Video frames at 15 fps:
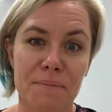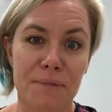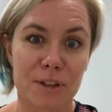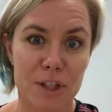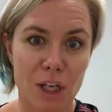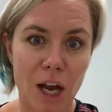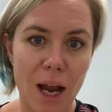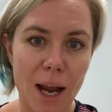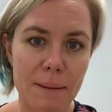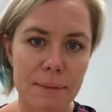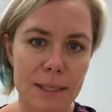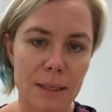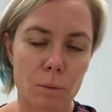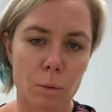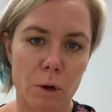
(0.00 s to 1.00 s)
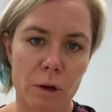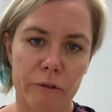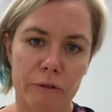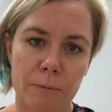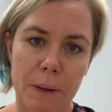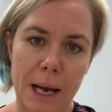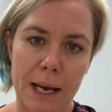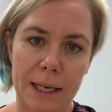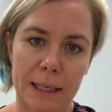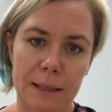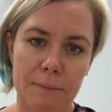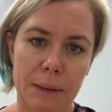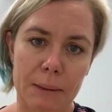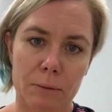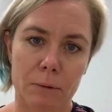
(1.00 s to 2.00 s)
types that work for
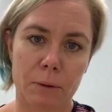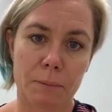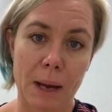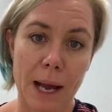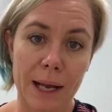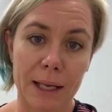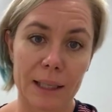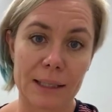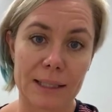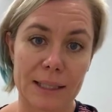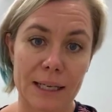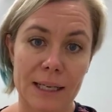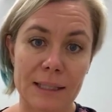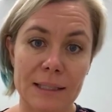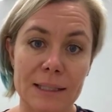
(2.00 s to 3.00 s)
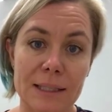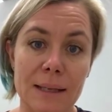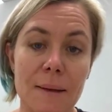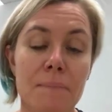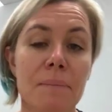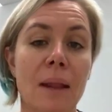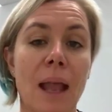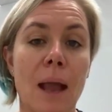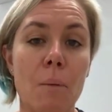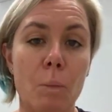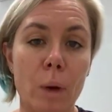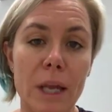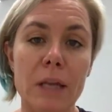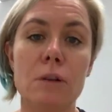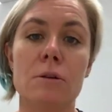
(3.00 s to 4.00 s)
people with Parkinson's, and
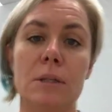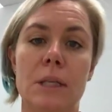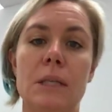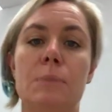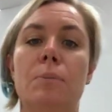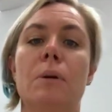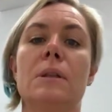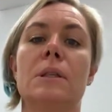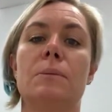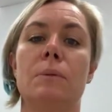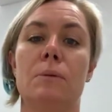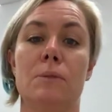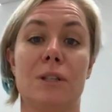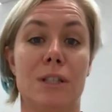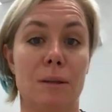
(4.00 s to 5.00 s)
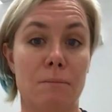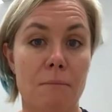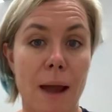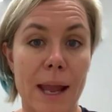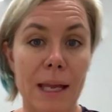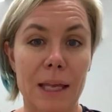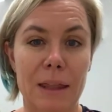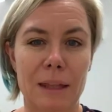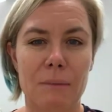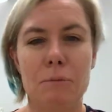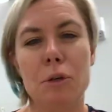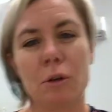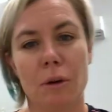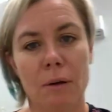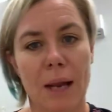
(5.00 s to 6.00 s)
we use these principles to make them
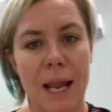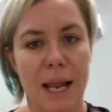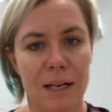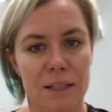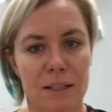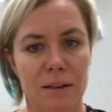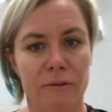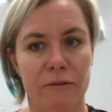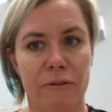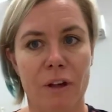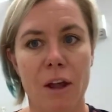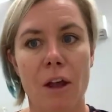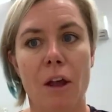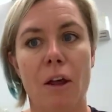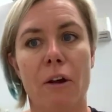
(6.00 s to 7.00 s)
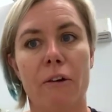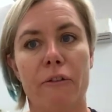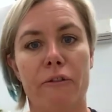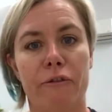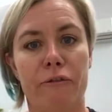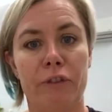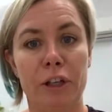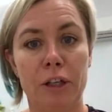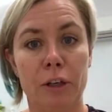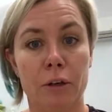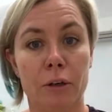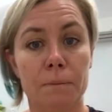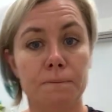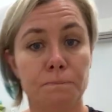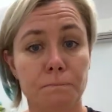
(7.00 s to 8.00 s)
neuroactive for
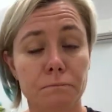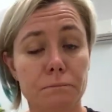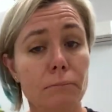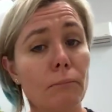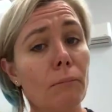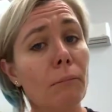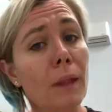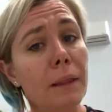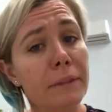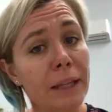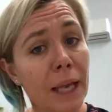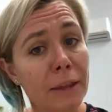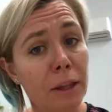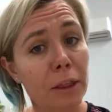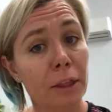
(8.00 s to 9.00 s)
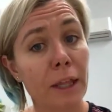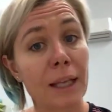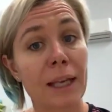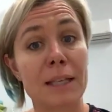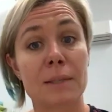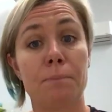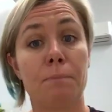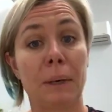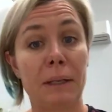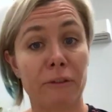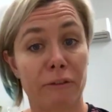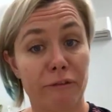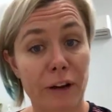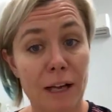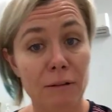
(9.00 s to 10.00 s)
you. The other thing is being
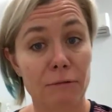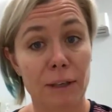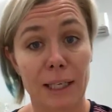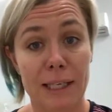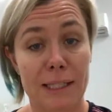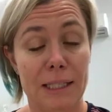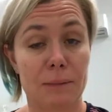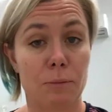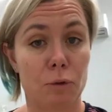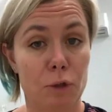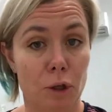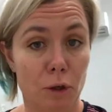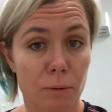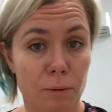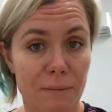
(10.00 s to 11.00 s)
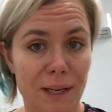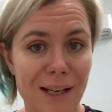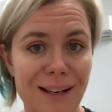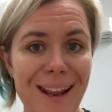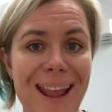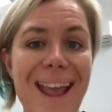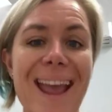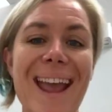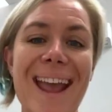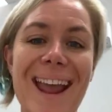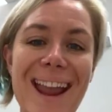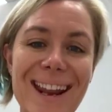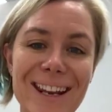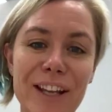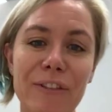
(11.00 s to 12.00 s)
fun releases more dopamine,
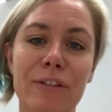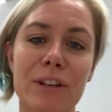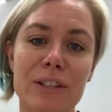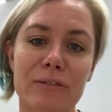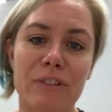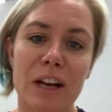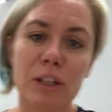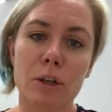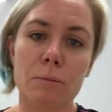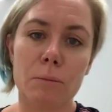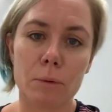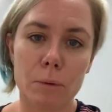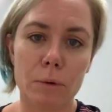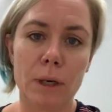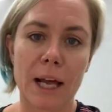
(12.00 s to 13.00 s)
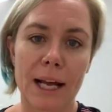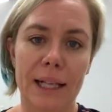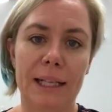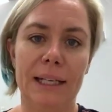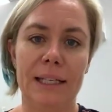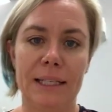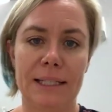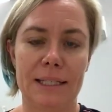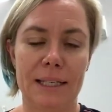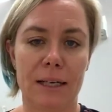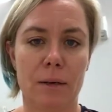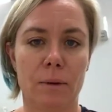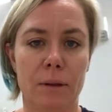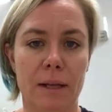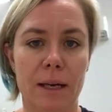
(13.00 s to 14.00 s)
and if it's fun, you're more likely to
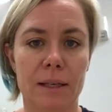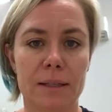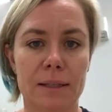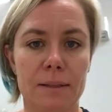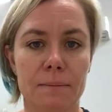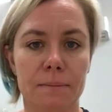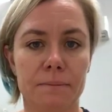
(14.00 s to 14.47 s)
stick with it.